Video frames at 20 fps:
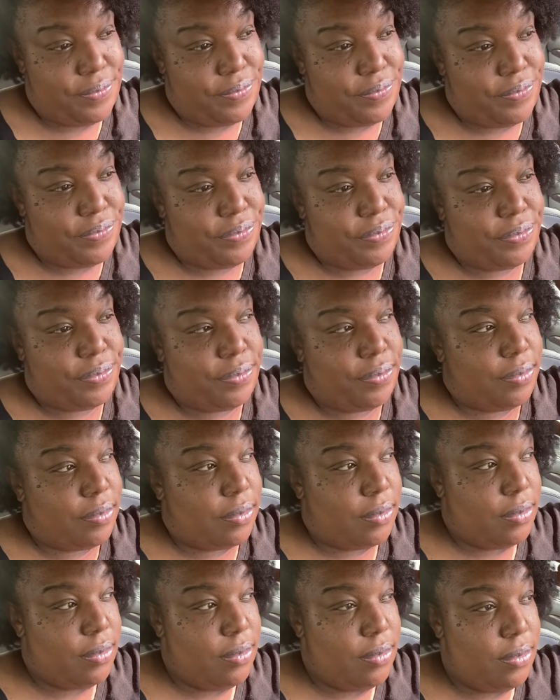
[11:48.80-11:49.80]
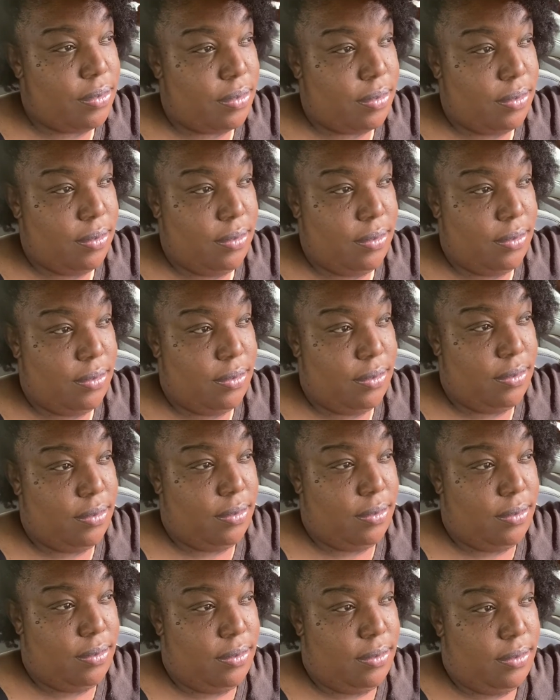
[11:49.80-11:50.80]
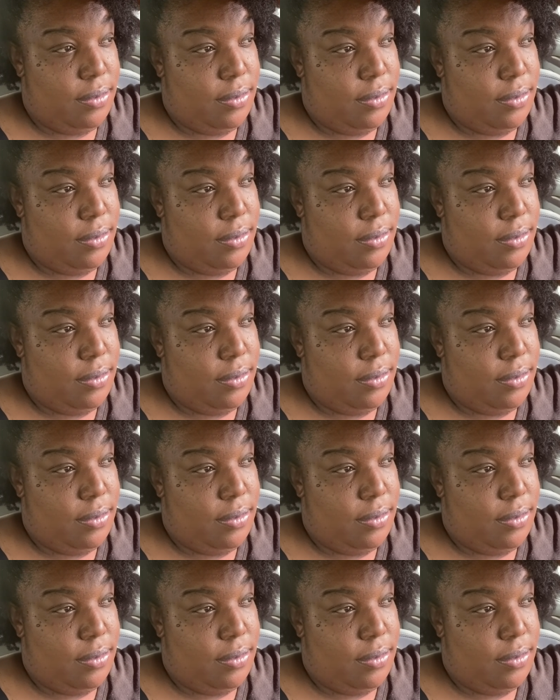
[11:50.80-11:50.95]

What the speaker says: Nothing is said.